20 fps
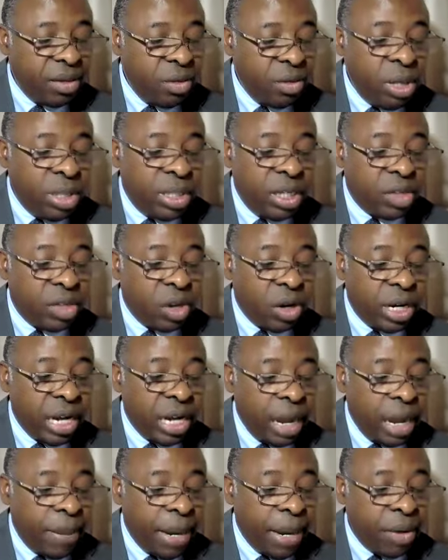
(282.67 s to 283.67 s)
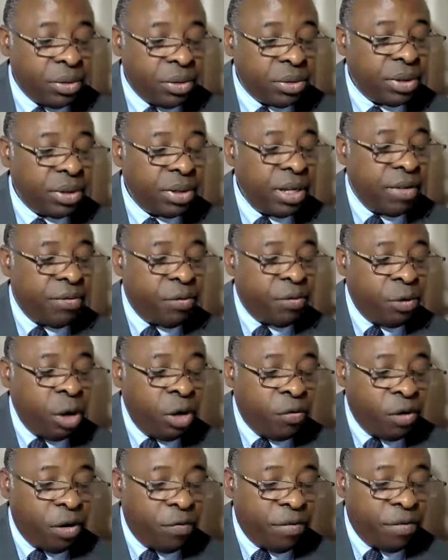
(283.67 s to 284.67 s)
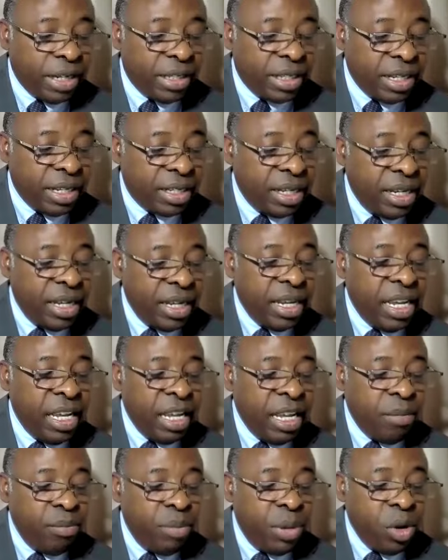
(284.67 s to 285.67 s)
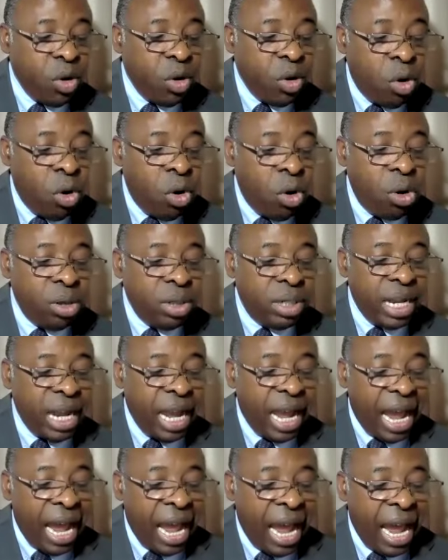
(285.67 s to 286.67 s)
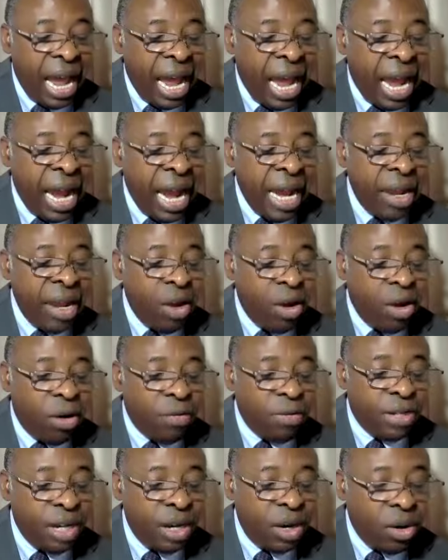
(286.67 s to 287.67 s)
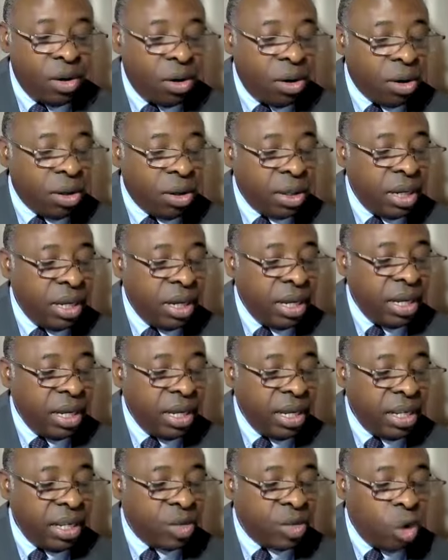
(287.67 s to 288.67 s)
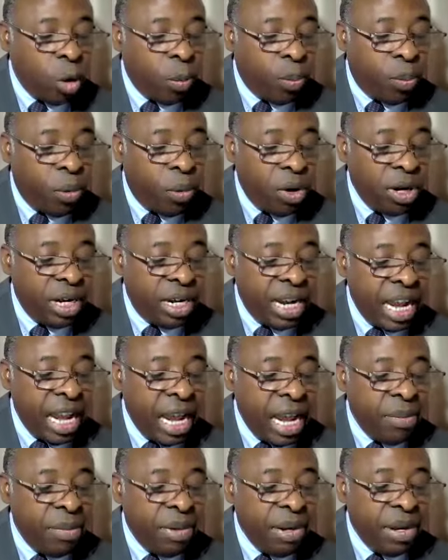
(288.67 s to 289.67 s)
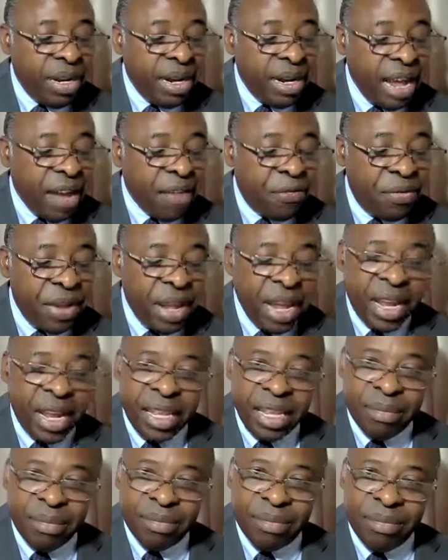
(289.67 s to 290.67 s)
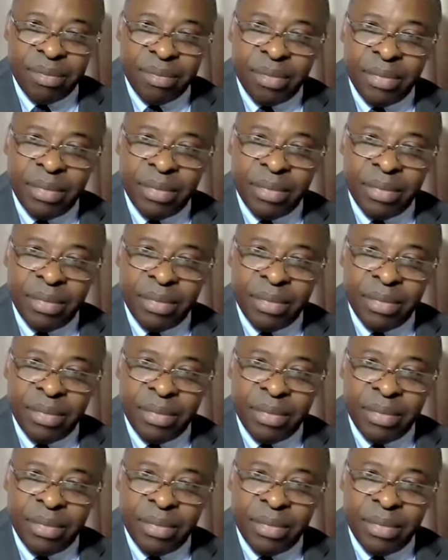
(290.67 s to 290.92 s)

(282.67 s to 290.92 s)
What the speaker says: Who is he talking about? If you read from verse 18, behold, the eye of the Lord is upon them that fear him.